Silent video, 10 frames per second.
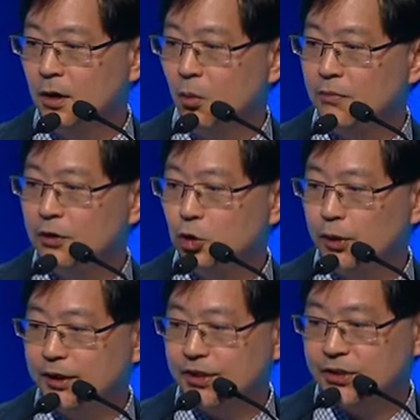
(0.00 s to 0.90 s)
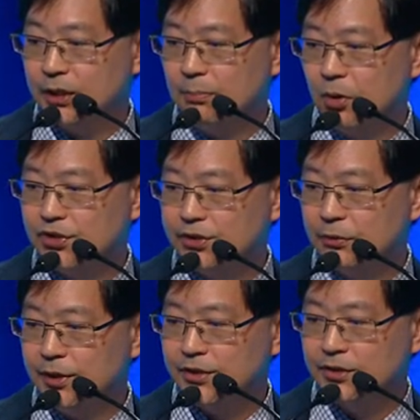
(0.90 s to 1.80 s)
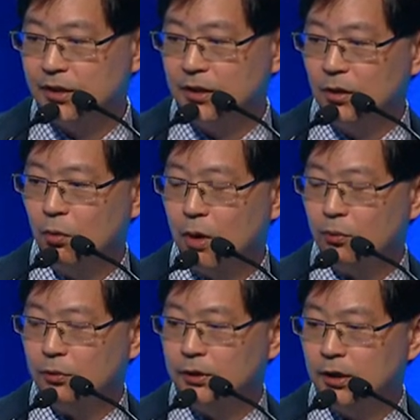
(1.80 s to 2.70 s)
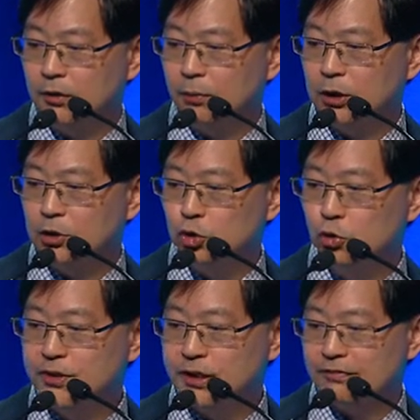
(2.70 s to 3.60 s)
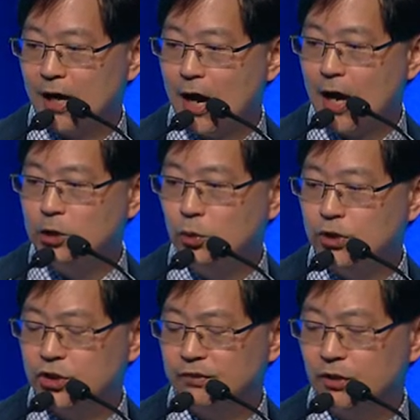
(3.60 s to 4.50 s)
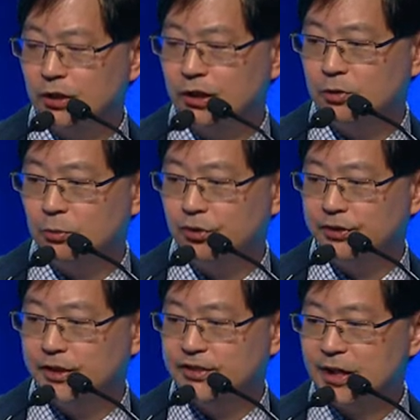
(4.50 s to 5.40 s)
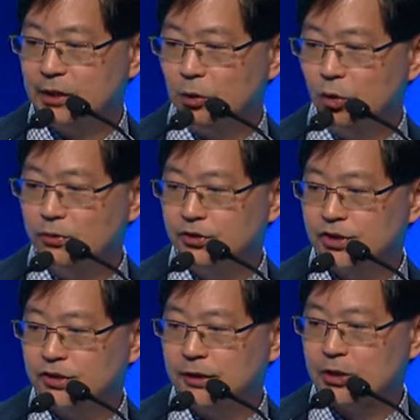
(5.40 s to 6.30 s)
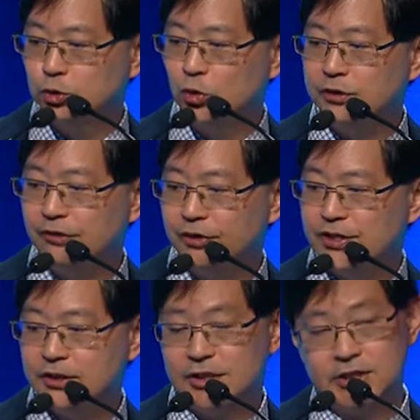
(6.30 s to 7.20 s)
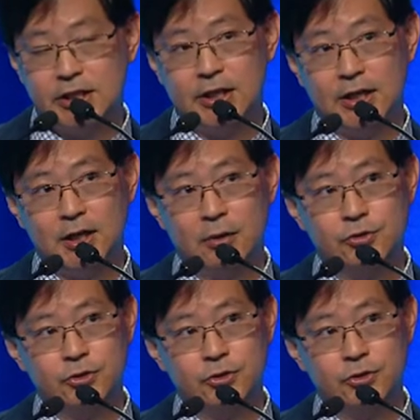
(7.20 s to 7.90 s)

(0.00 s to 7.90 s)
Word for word: When we do it in the Singapore series, when the, between tumors that have high usage of alternative promoters and low usage, there's no difference in the CD8 count.